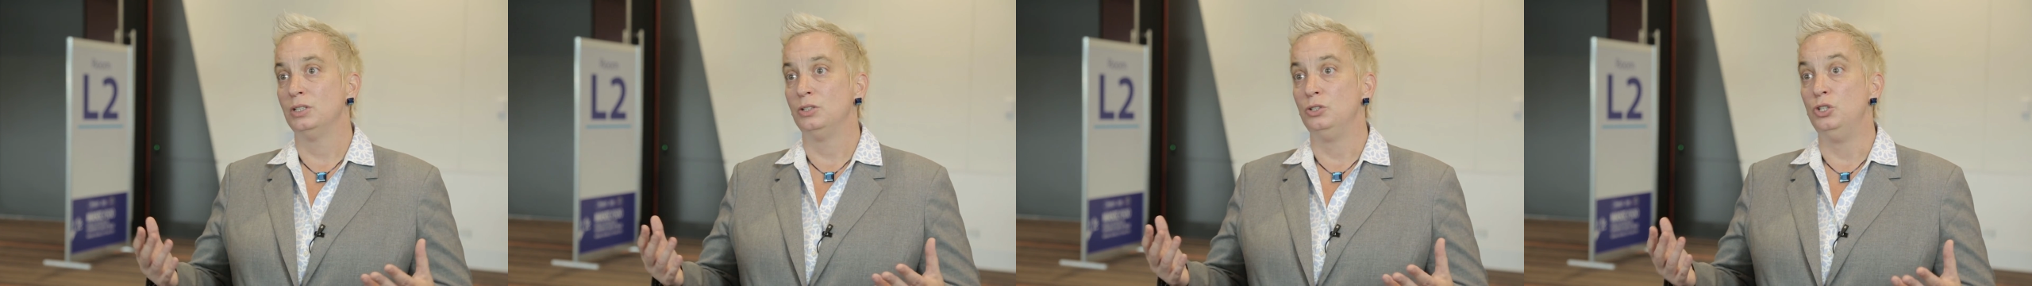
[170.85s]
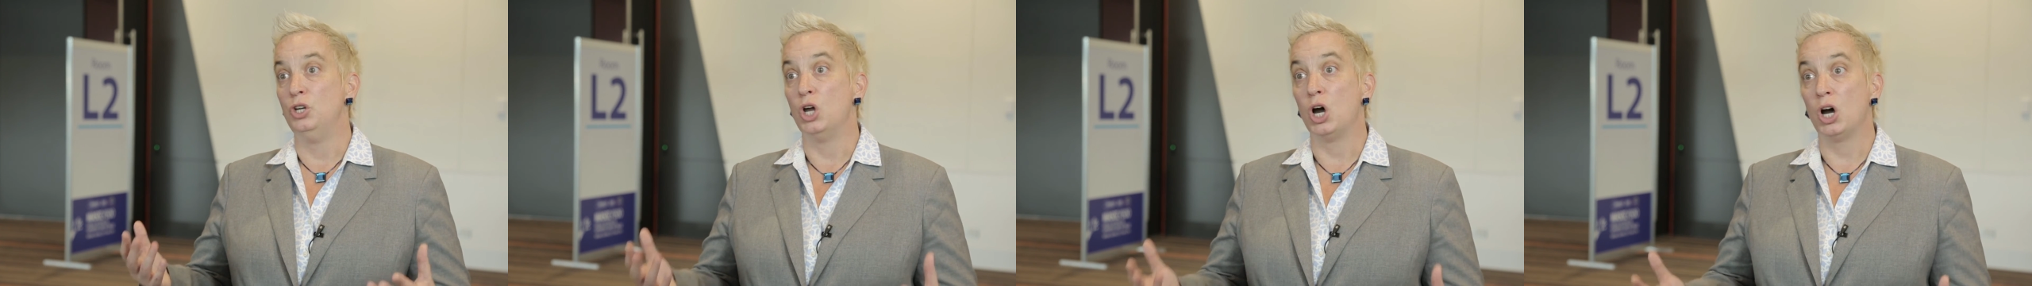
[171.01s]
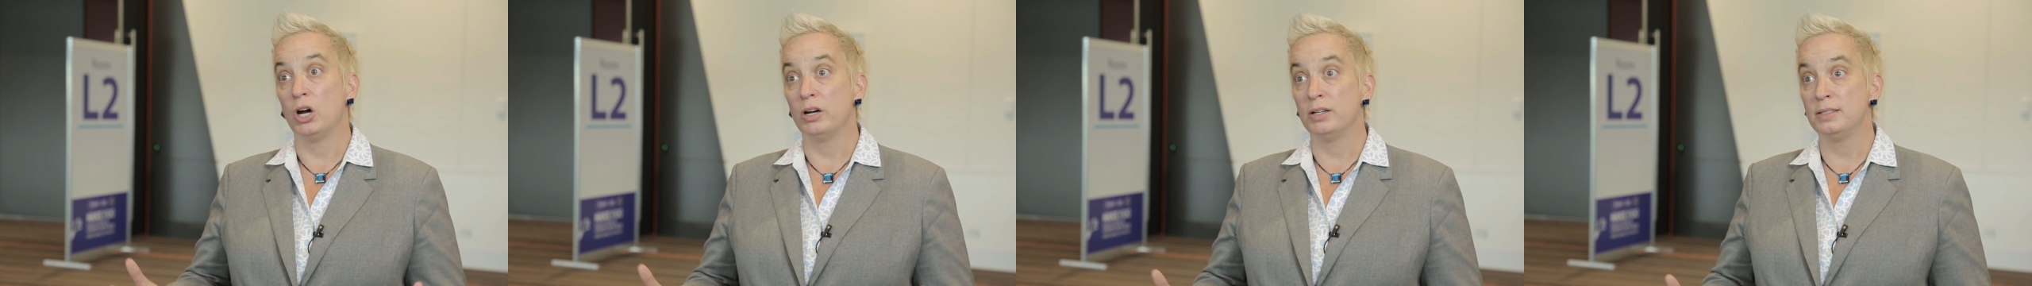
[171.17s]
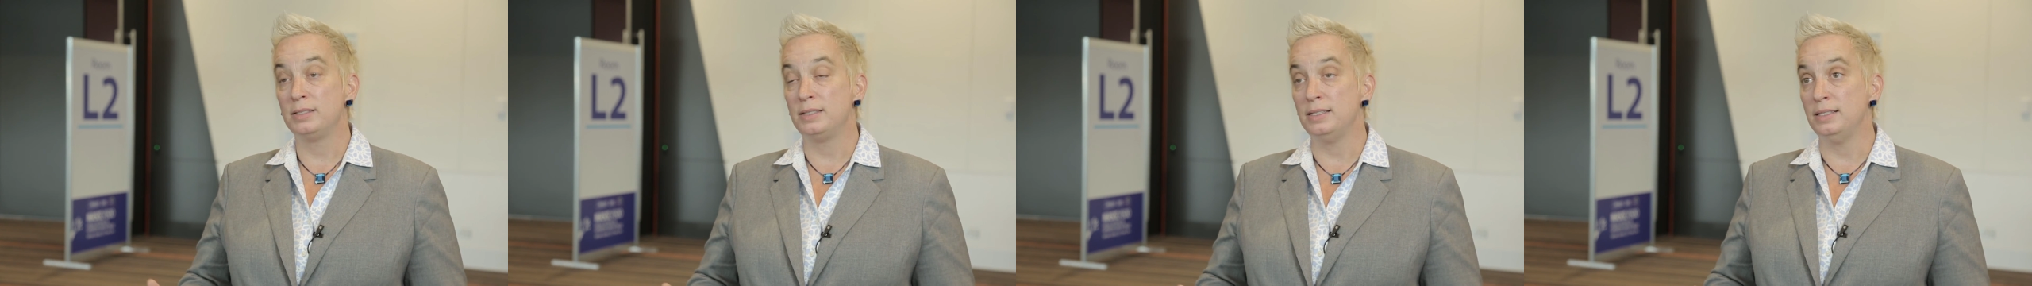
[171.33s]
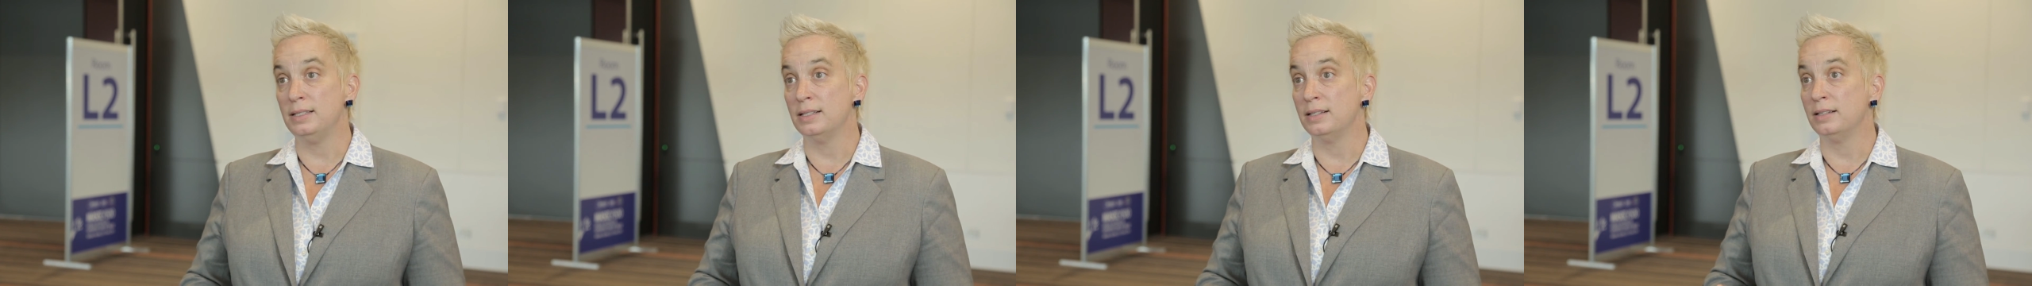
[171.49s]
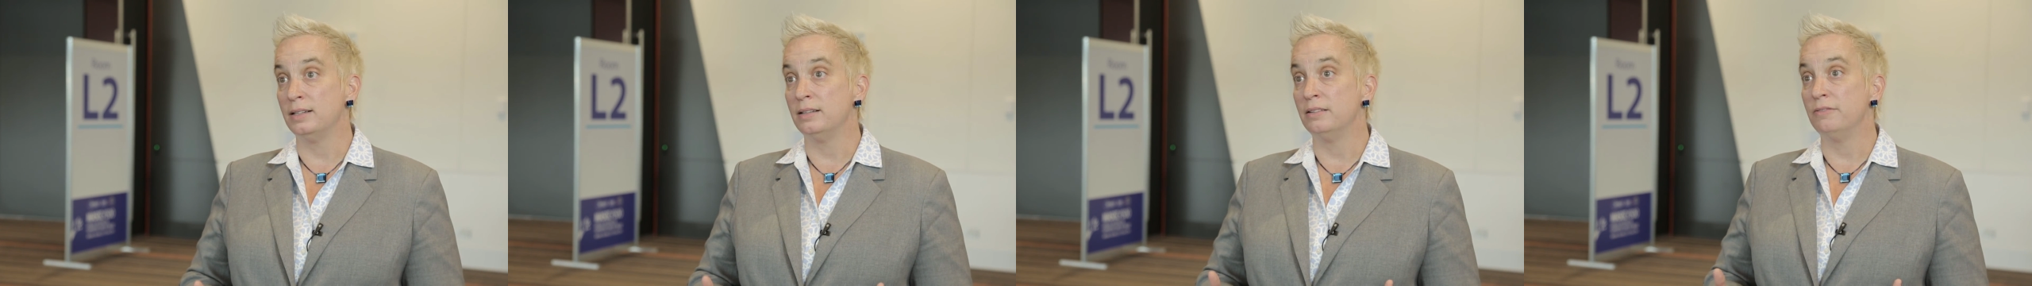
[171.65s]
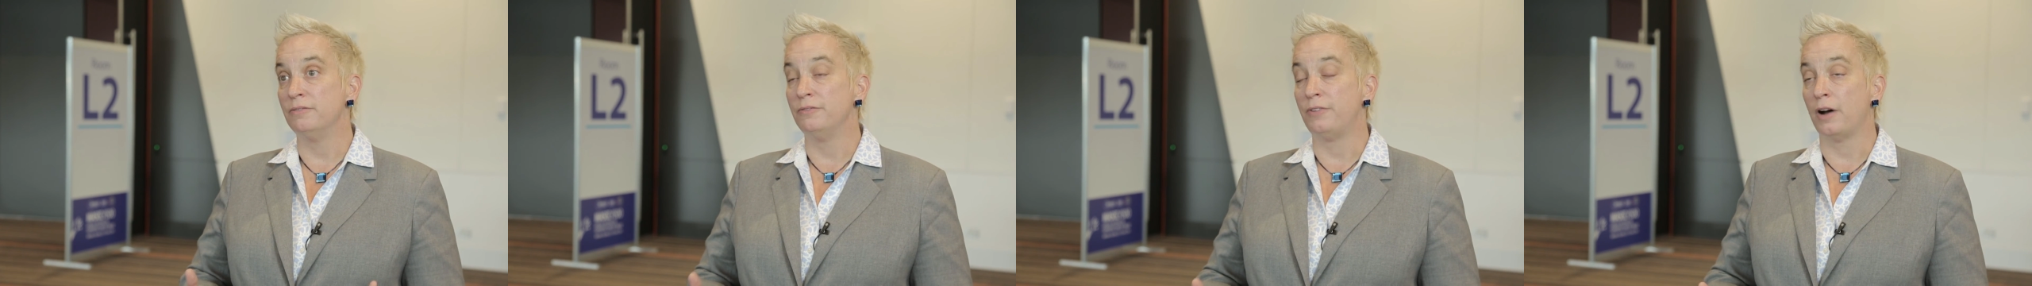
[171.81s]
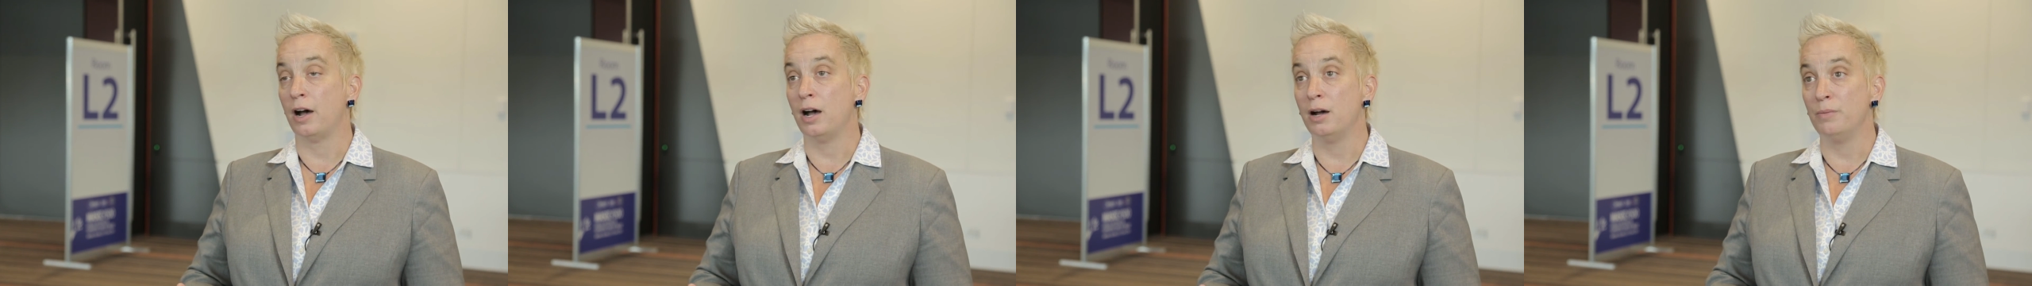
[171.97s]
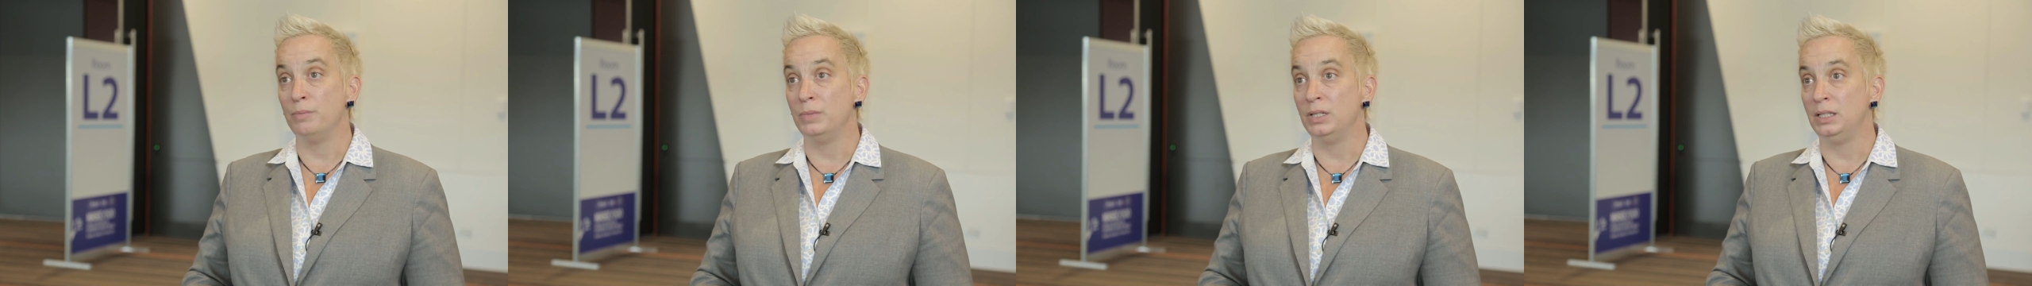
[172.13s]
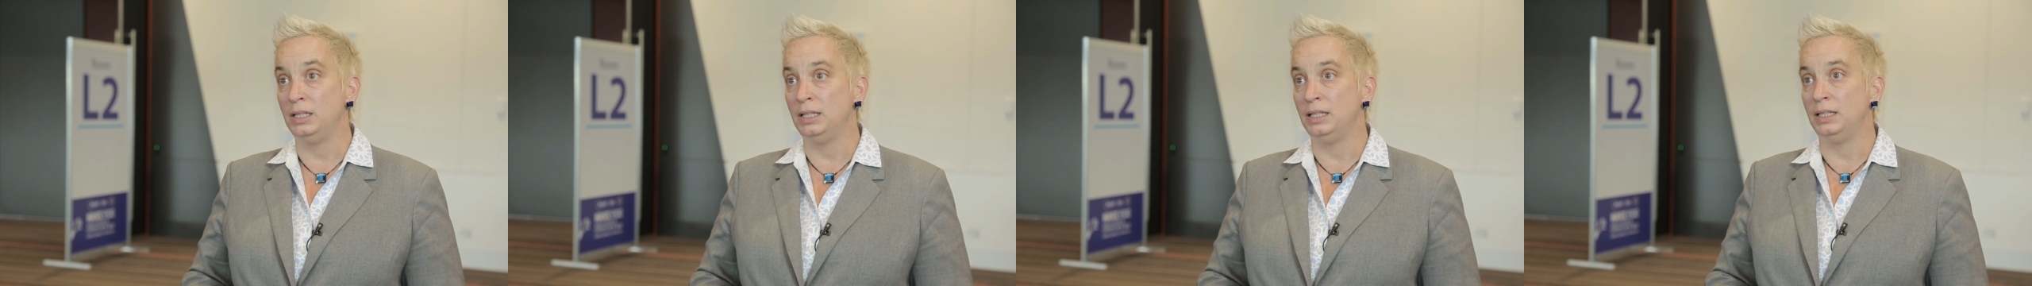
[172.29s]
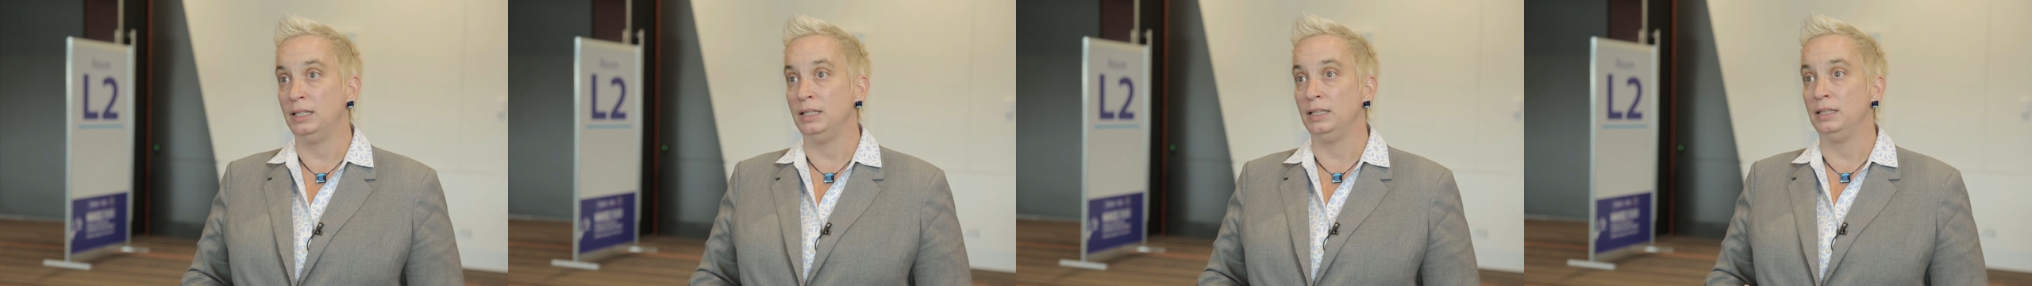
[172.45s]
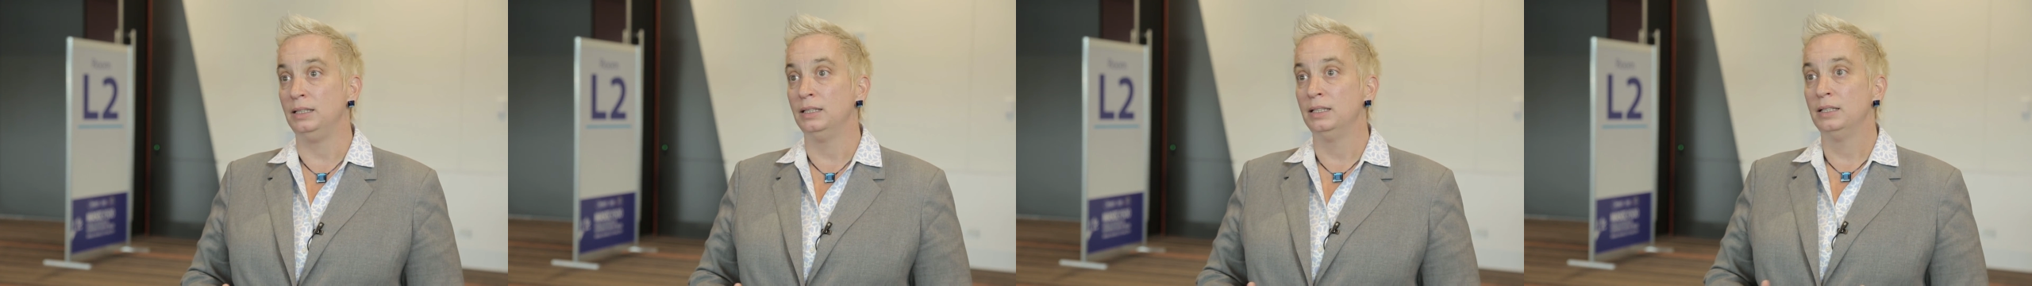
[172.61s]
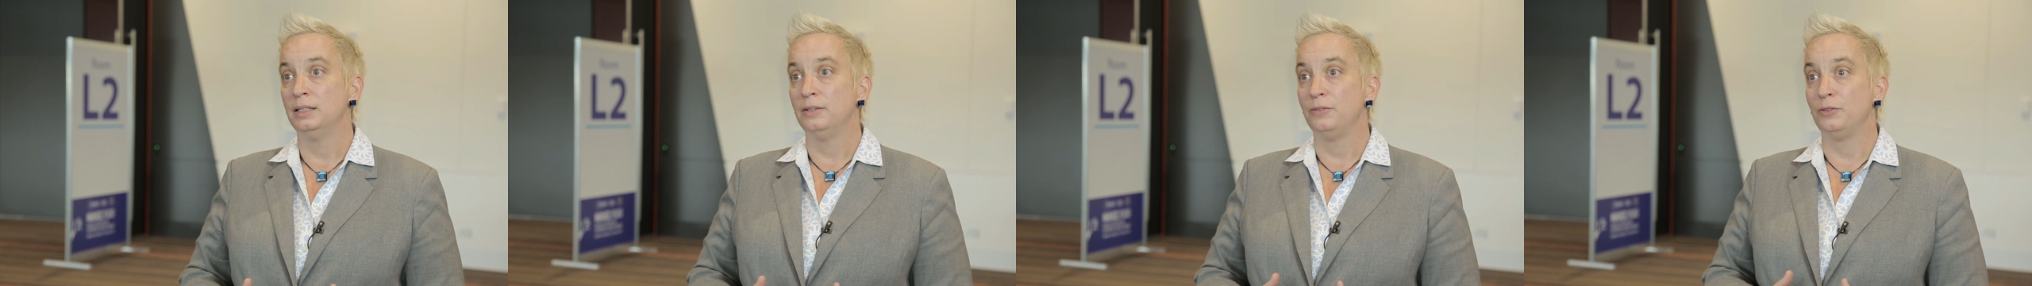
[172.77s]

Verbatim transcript: nausea, vomiting.